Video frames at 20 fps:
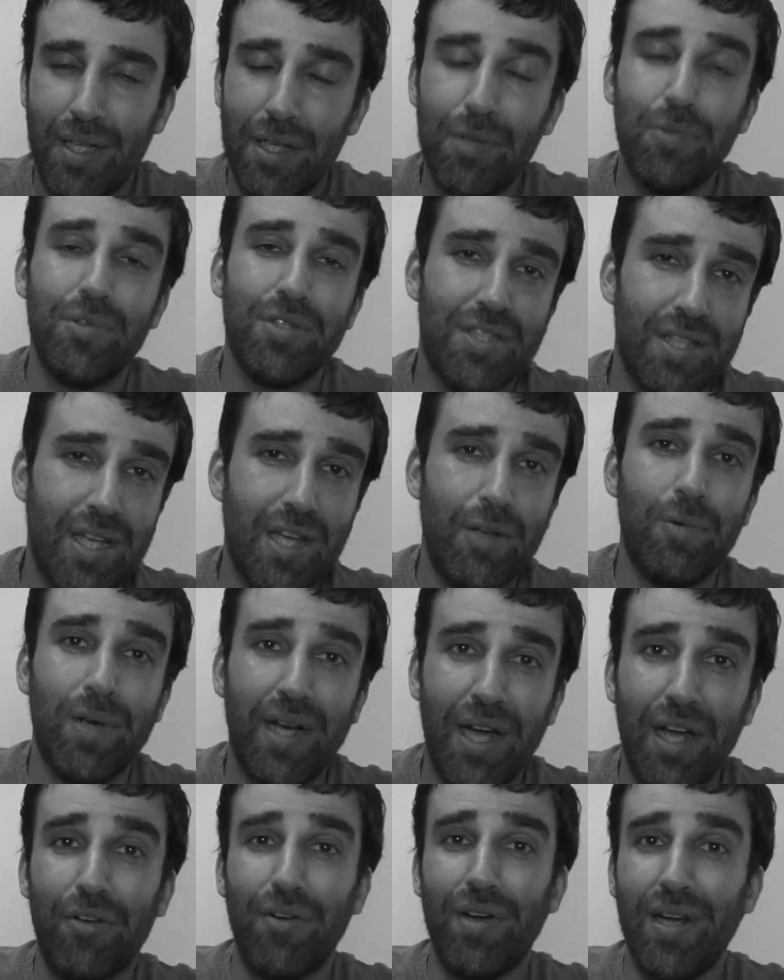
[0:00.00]
It was then
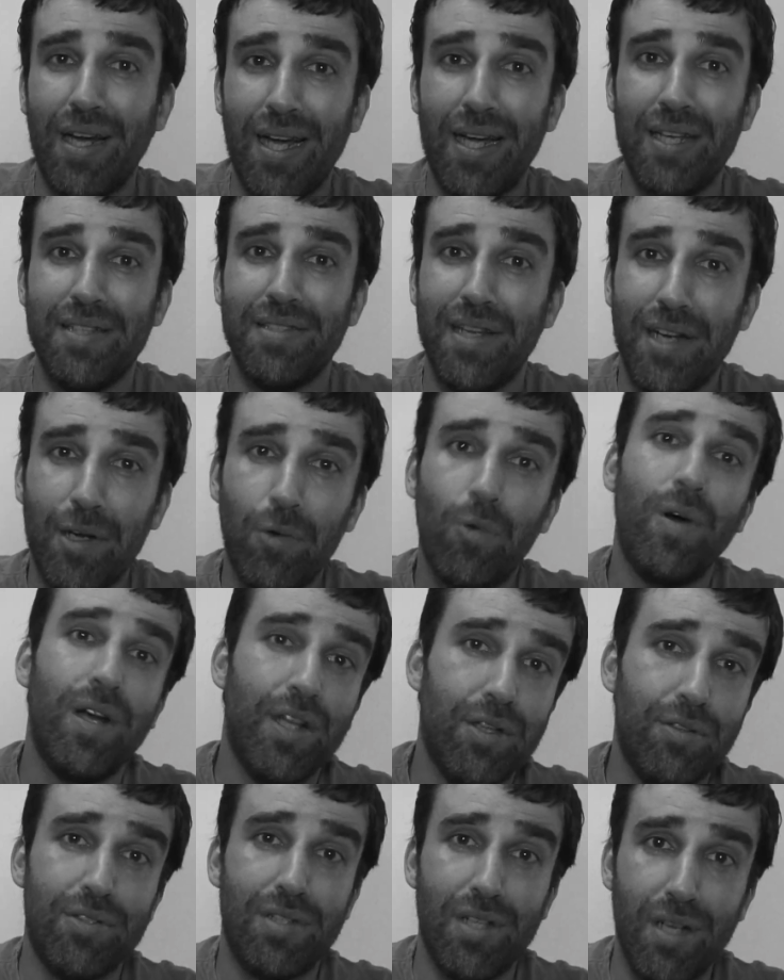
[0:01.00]
when I realized that I
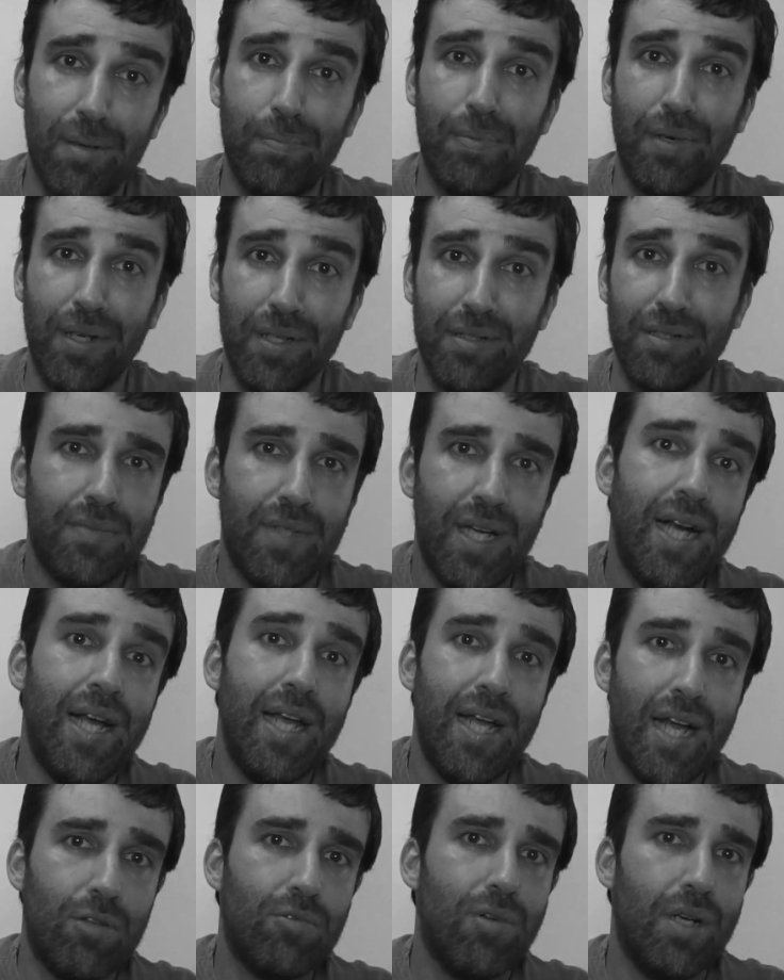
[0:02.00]
wanted to sell prints, and
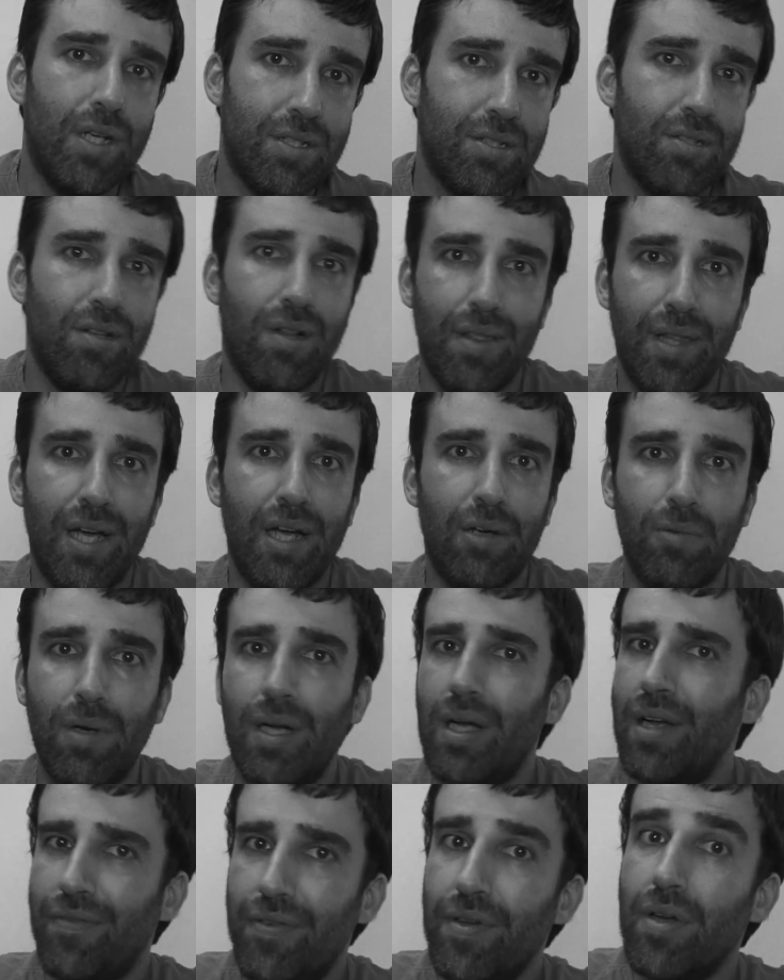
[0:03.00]
I actually sold that
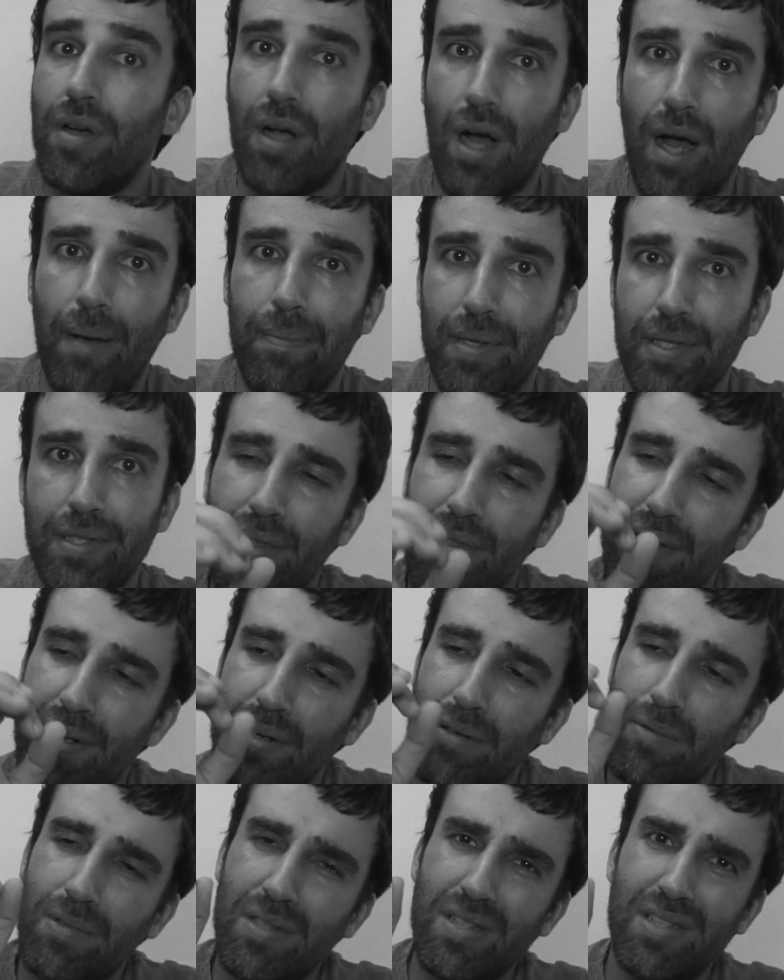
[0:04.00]
one, a few copies.
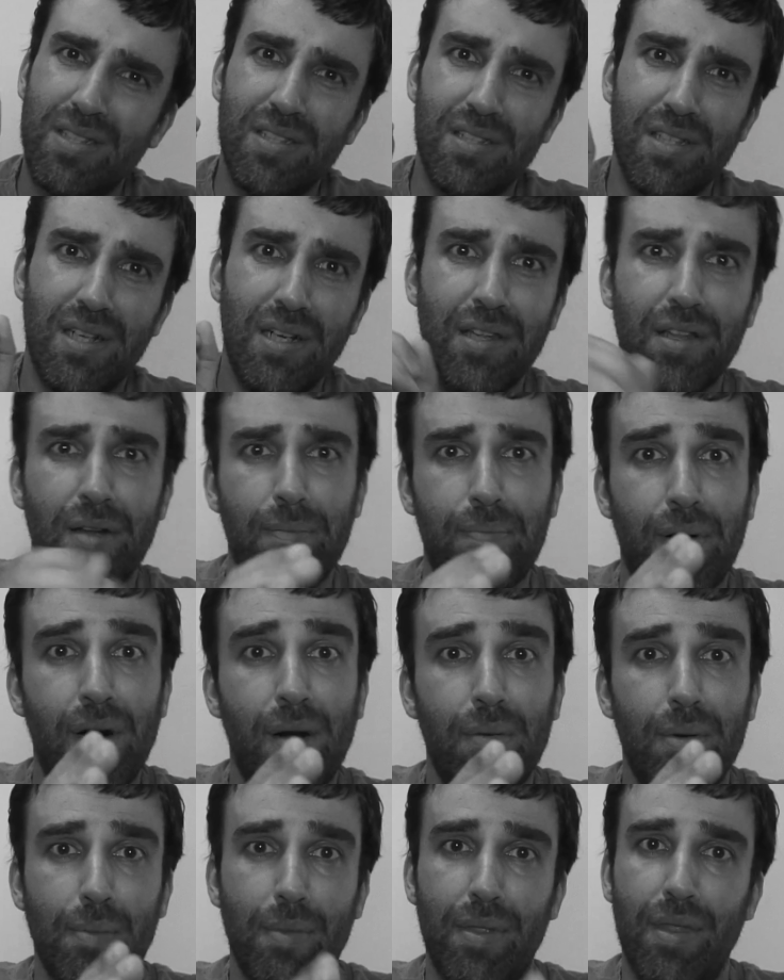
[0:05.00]
There was a little
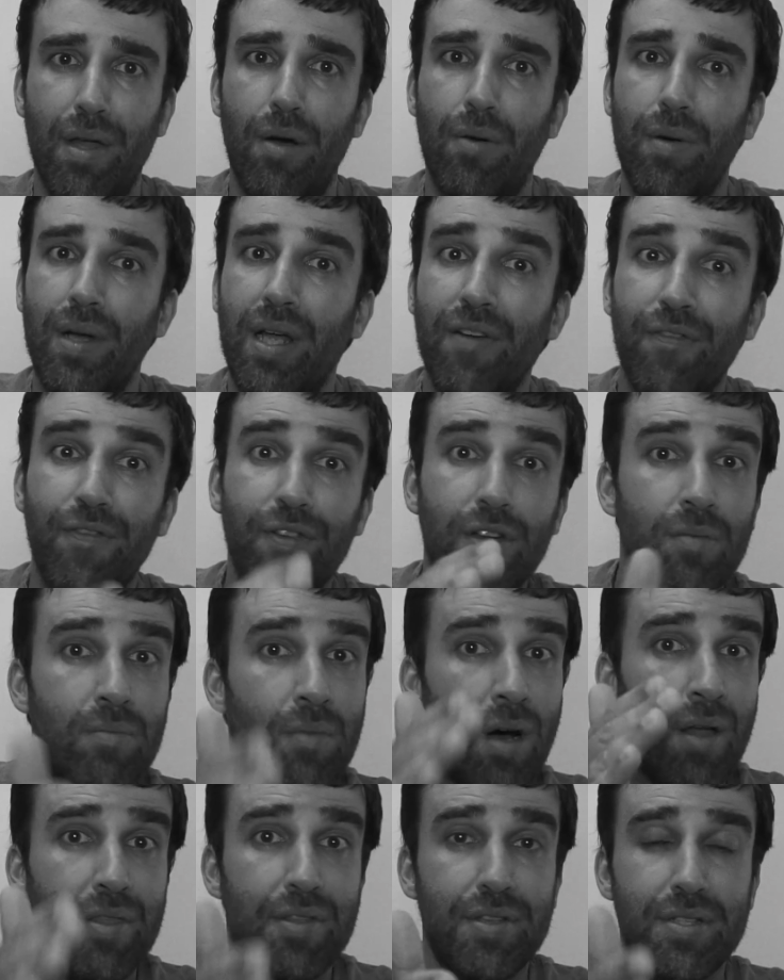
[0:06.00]
problem though. In a few
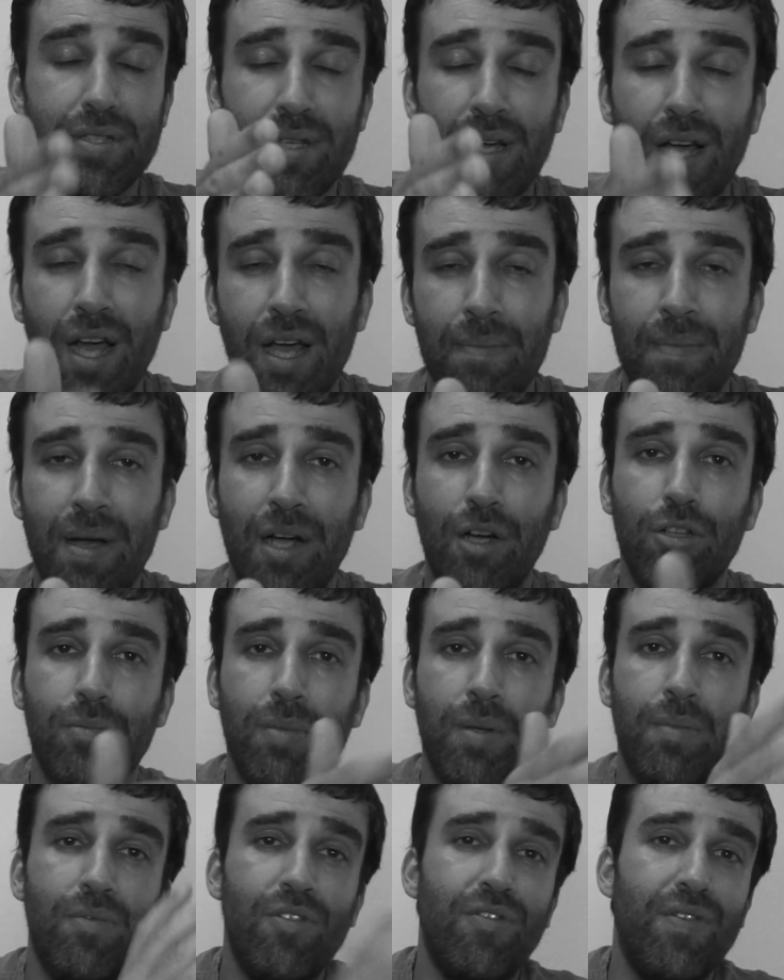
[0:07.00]
months' time, I would
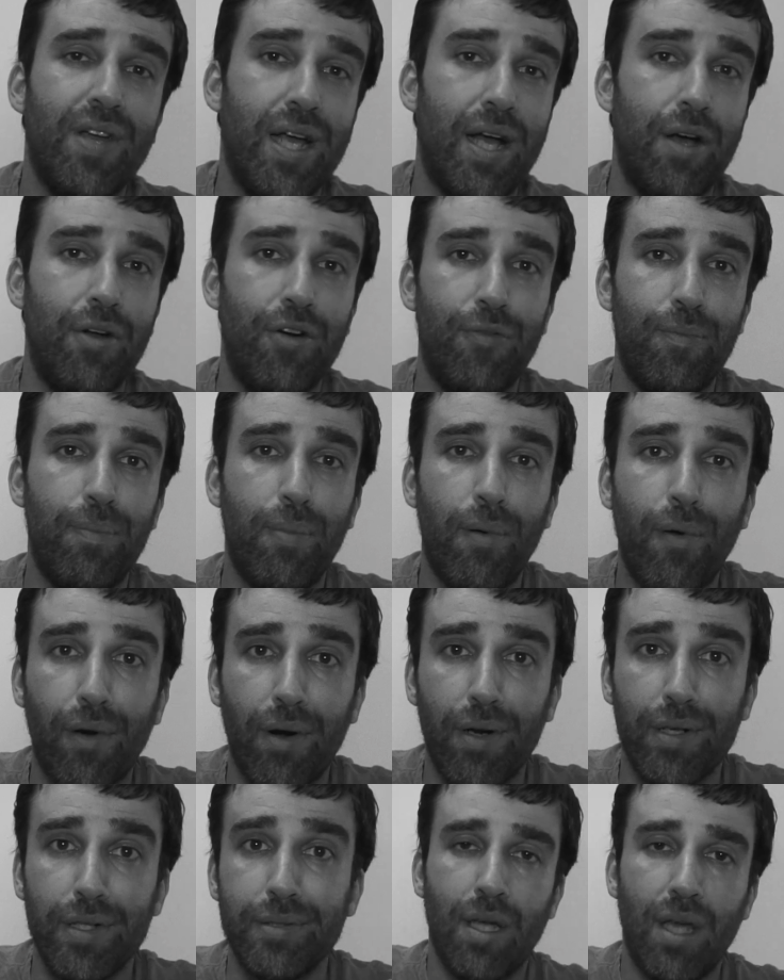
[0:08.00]
be moving out of
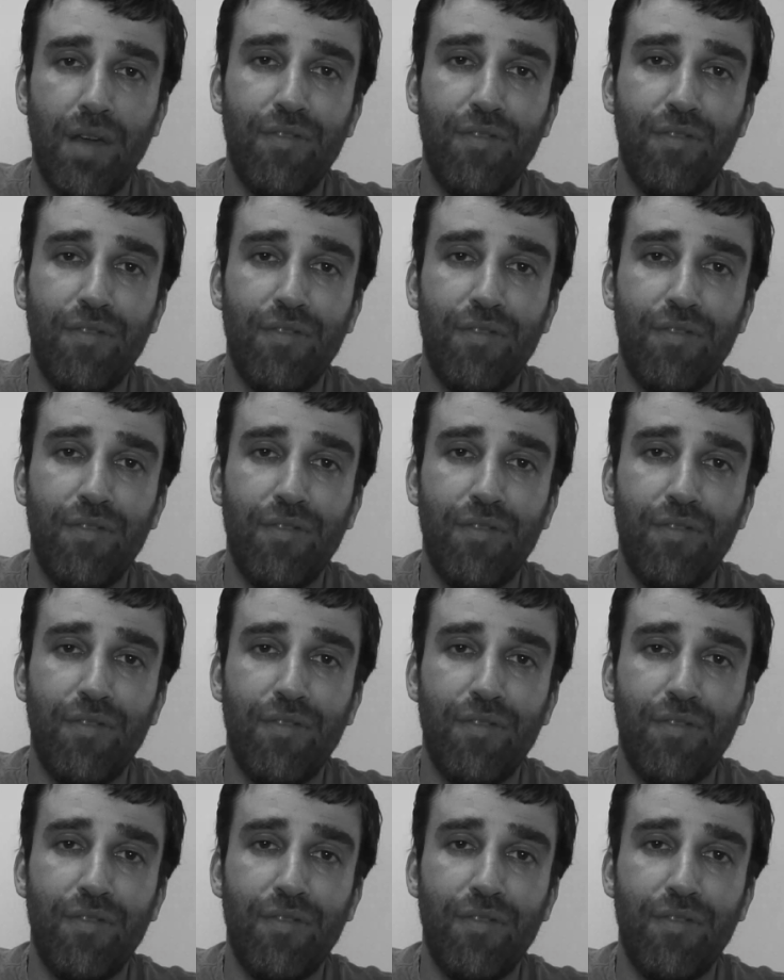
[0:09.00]
Portland.